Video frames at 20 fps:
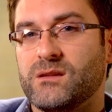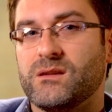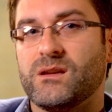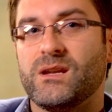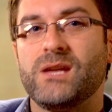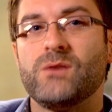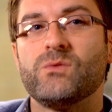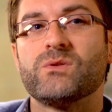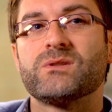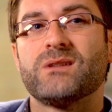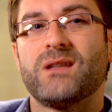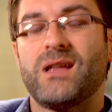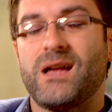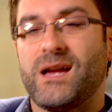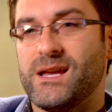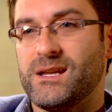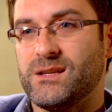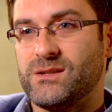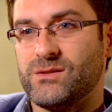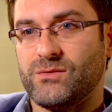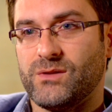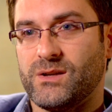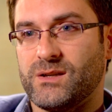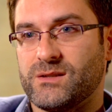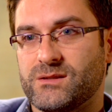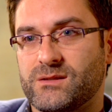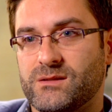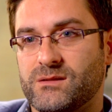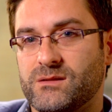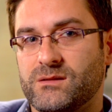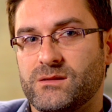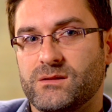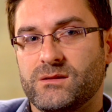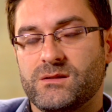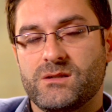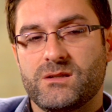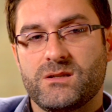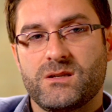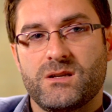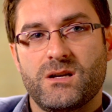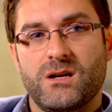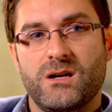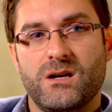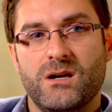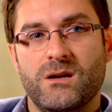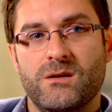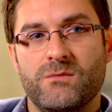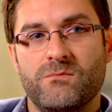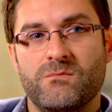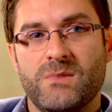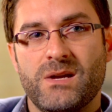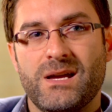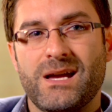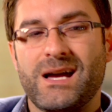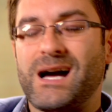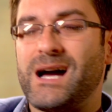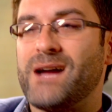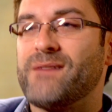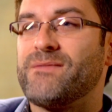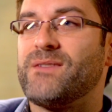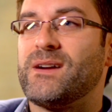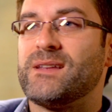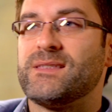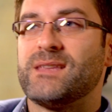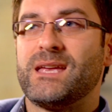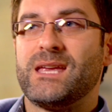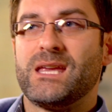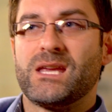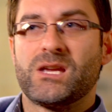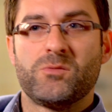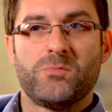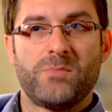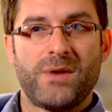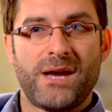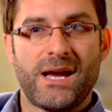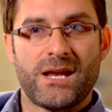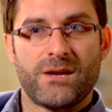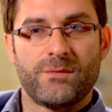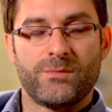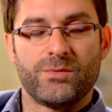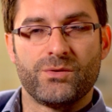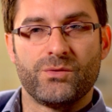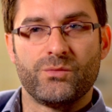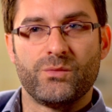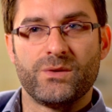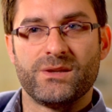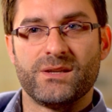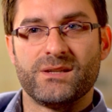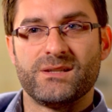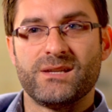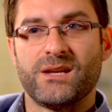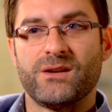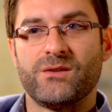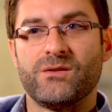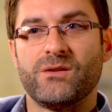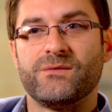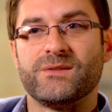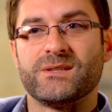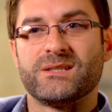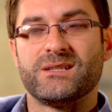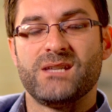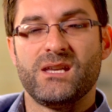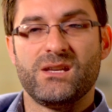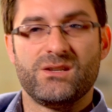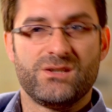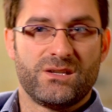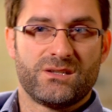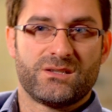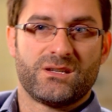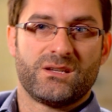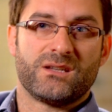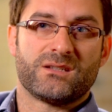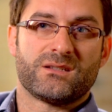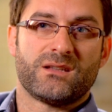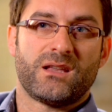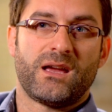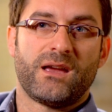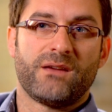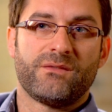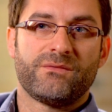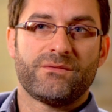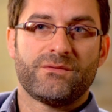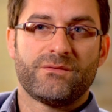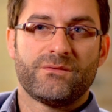That he was lying to us. I find that incompatible with the tenor of his teachings in his life.